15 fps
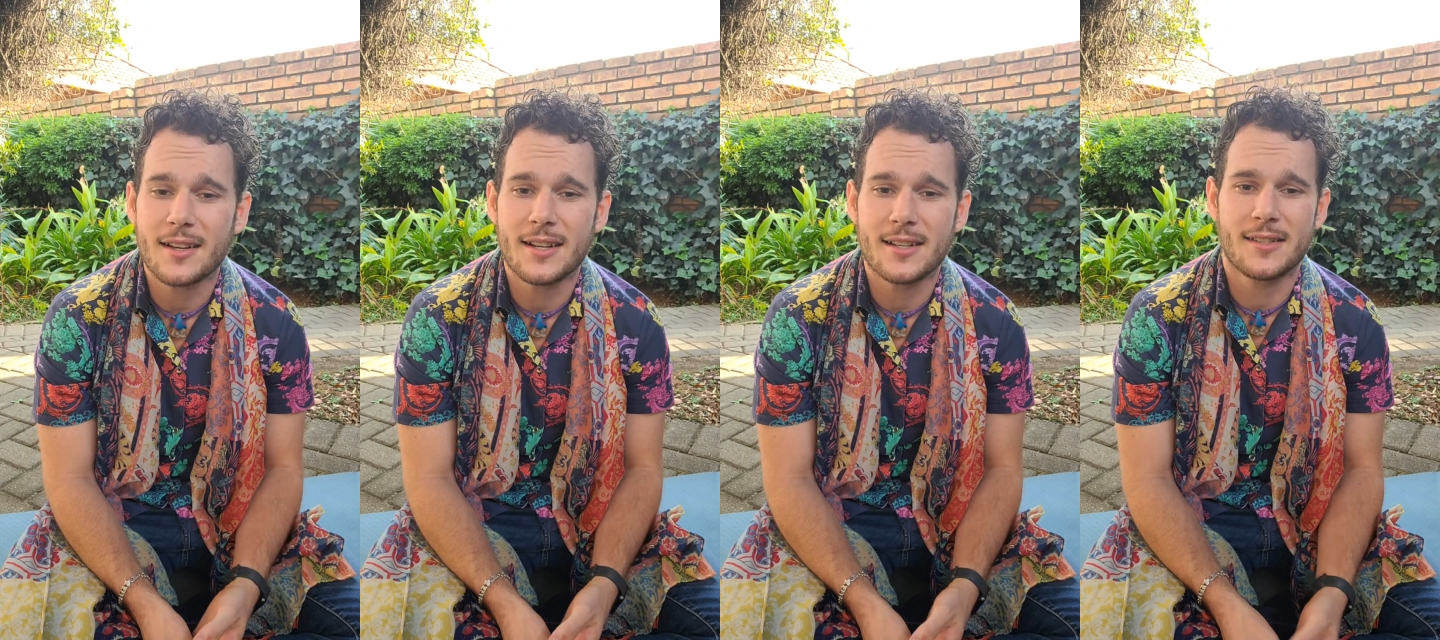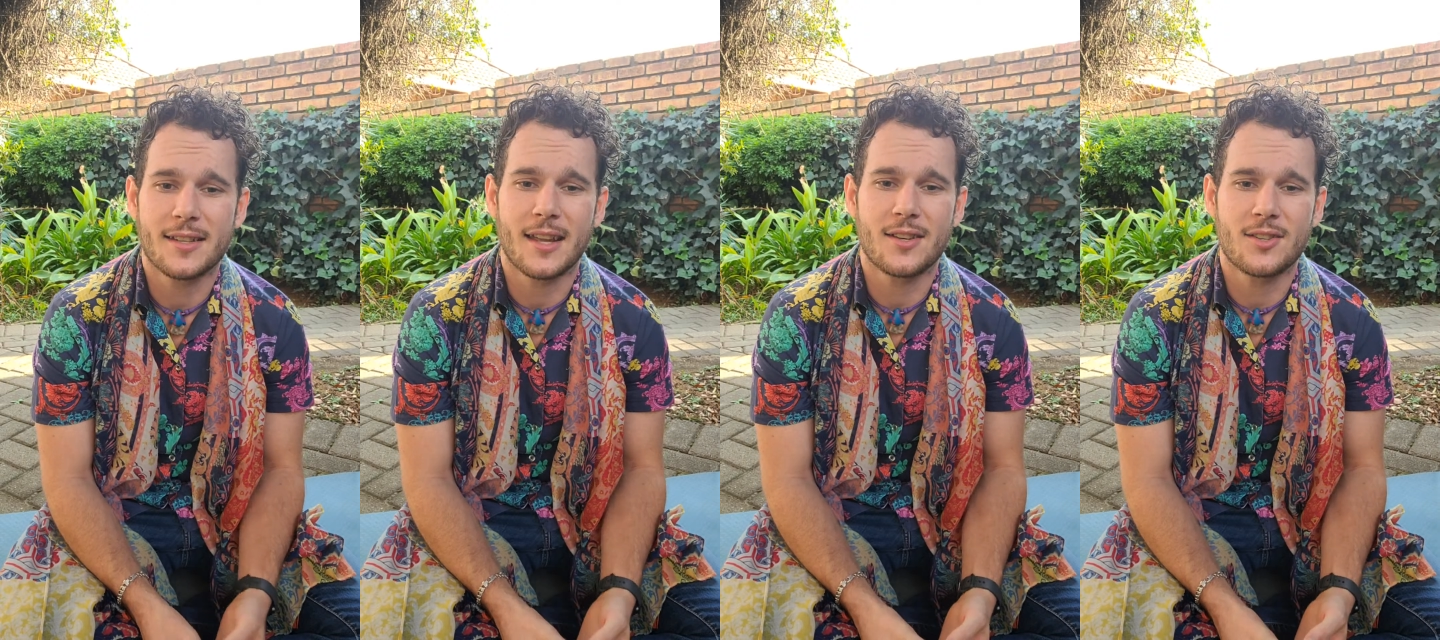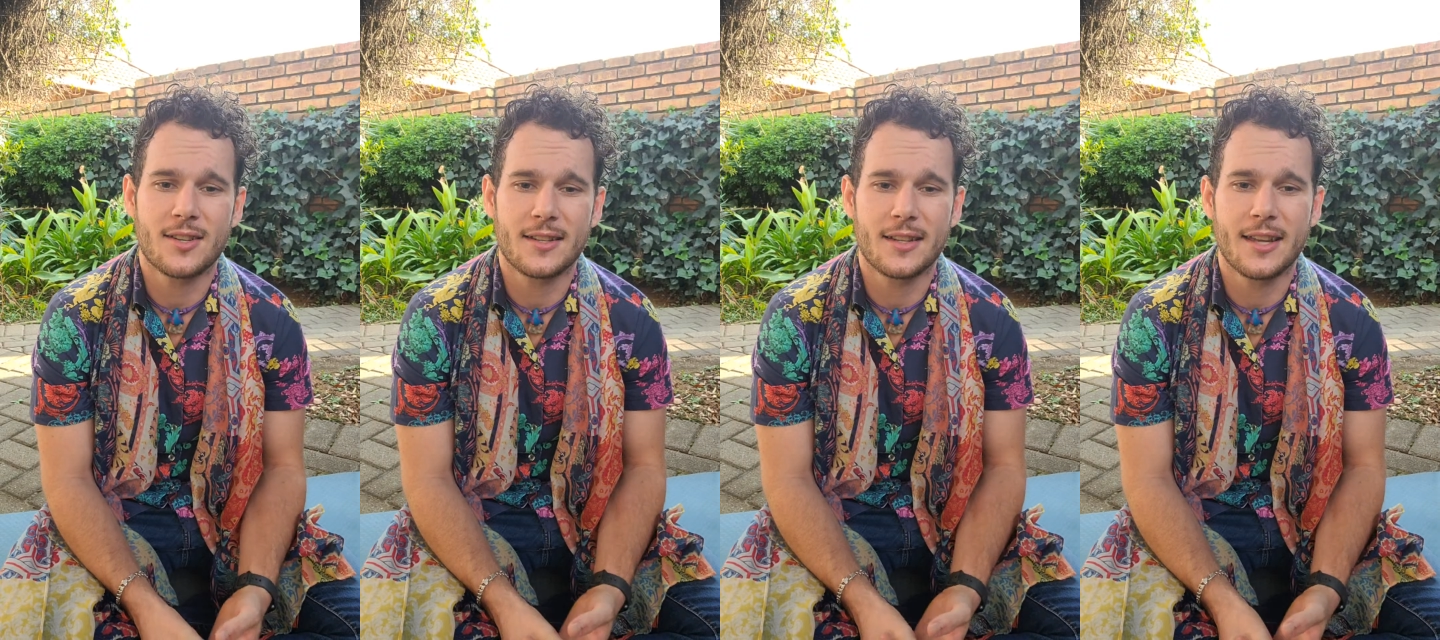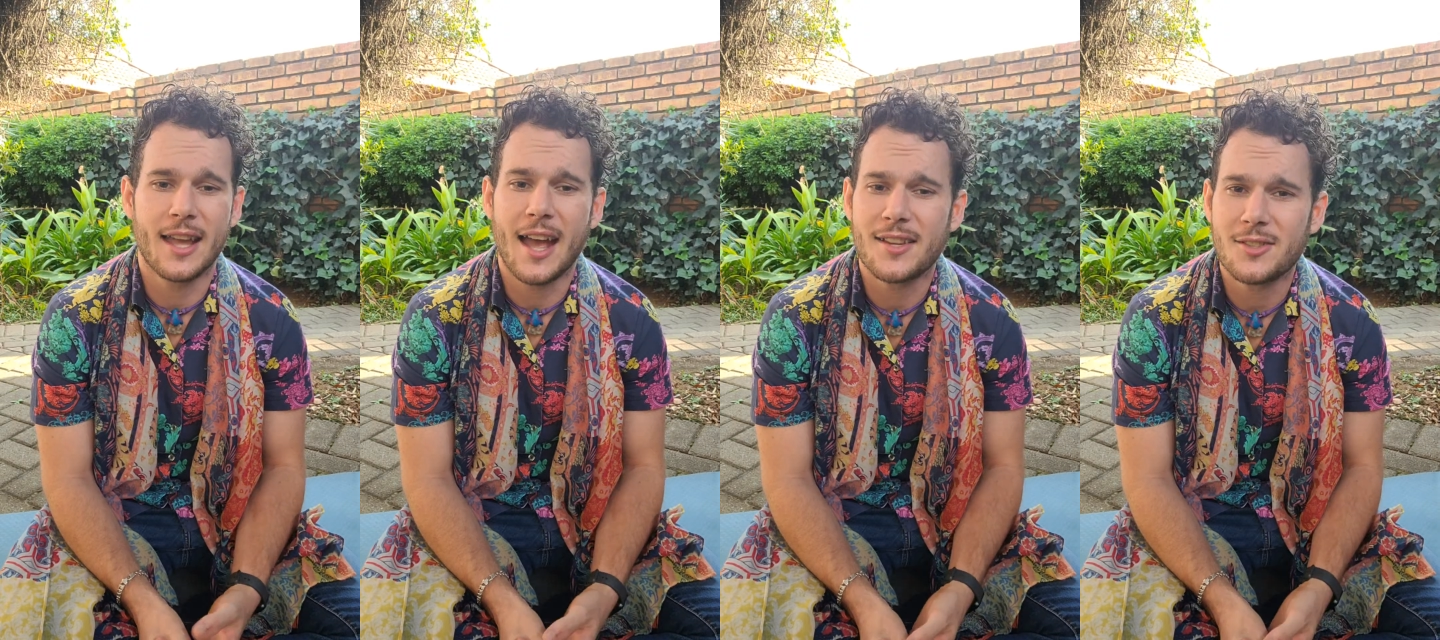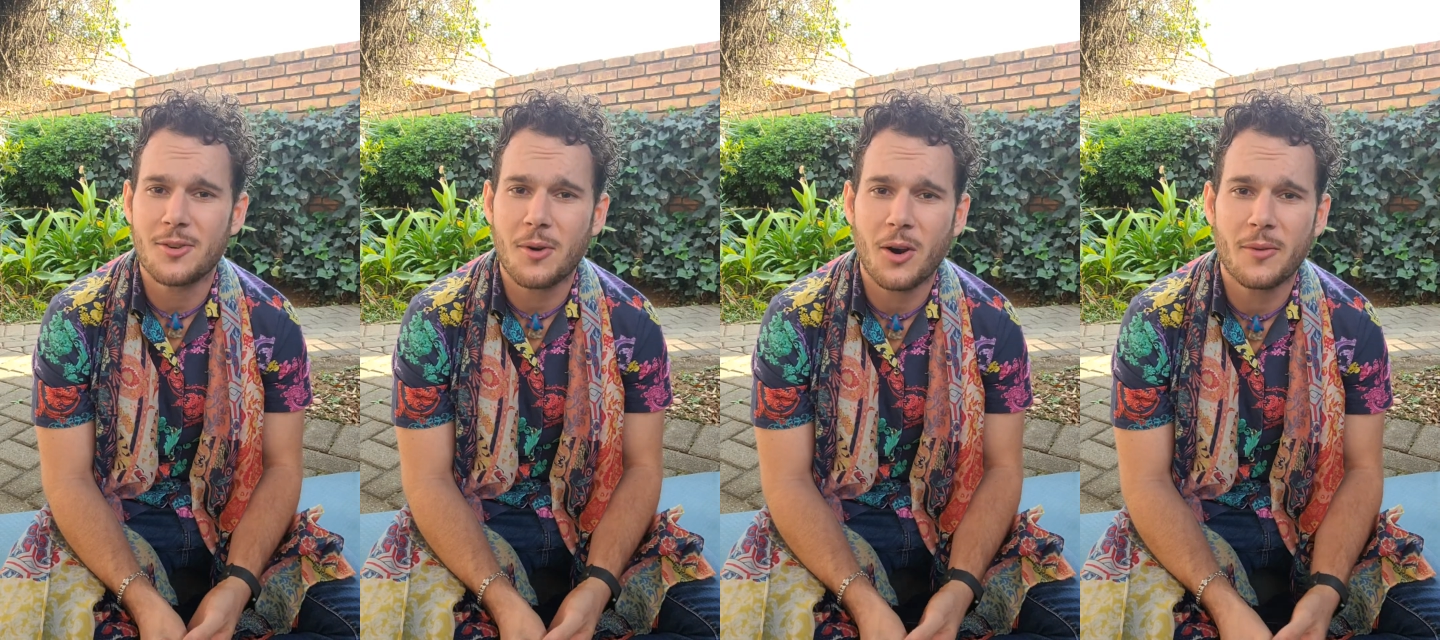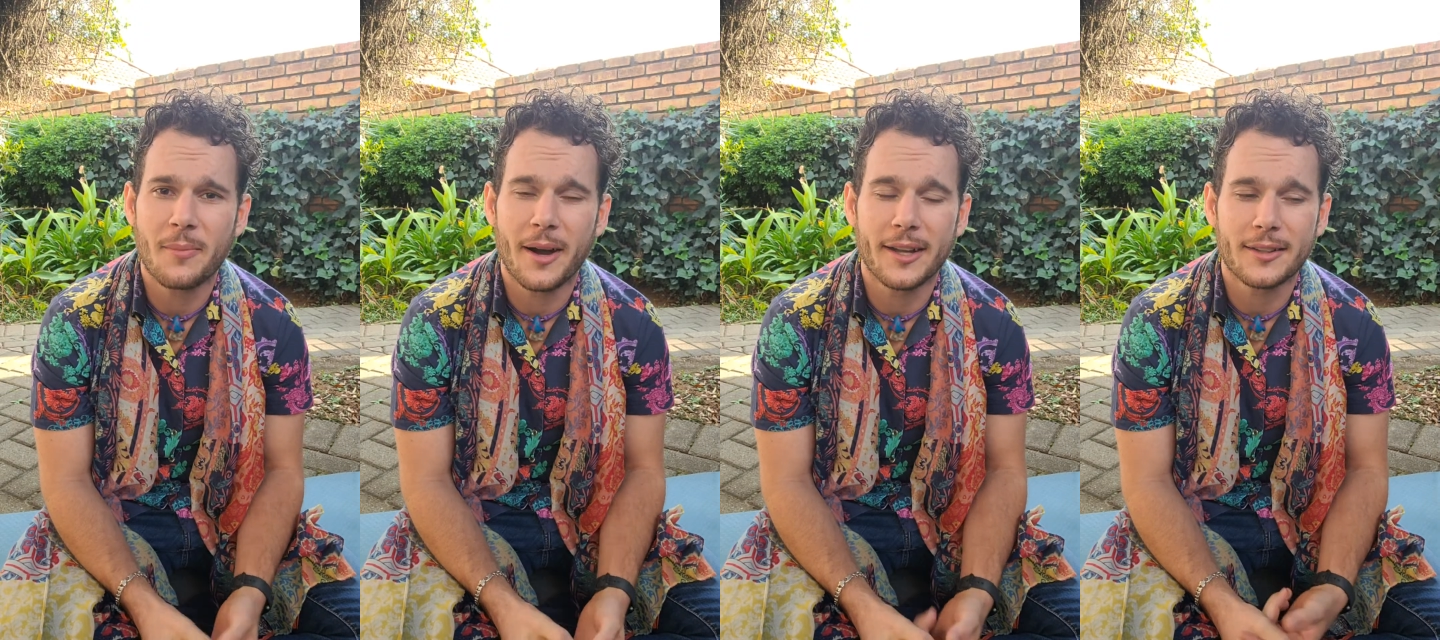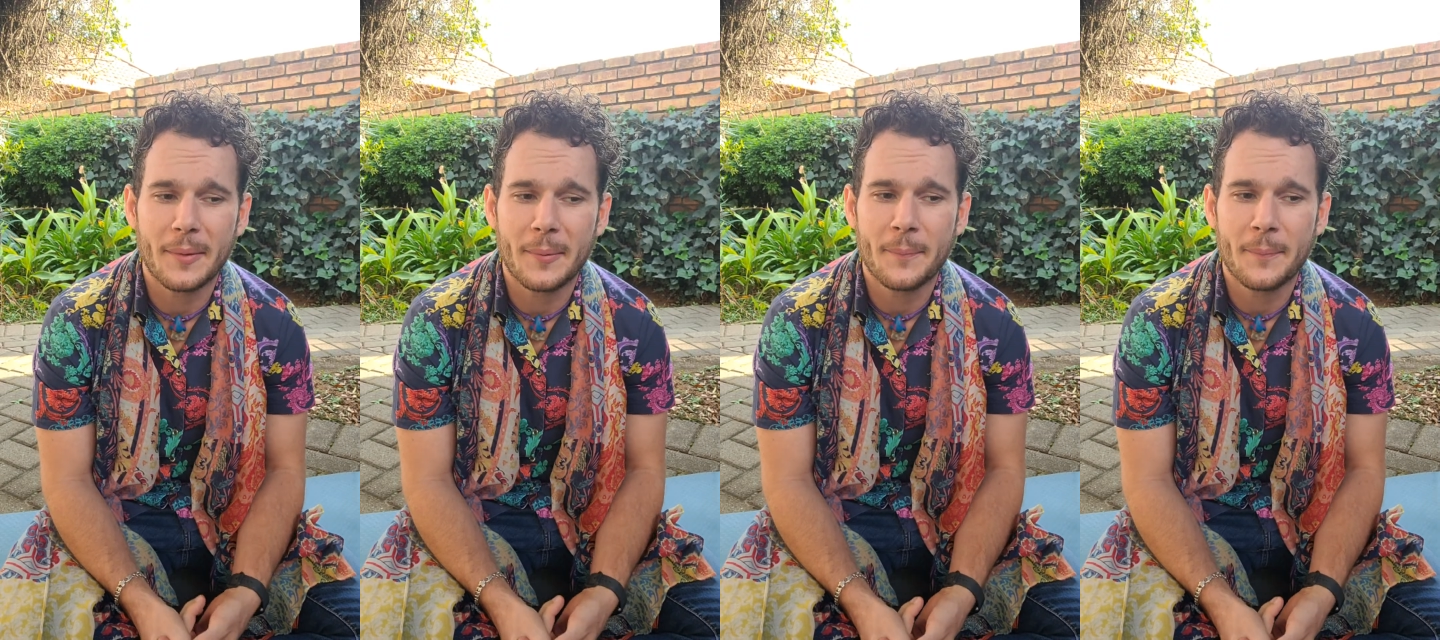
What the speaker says: essentially as a robot.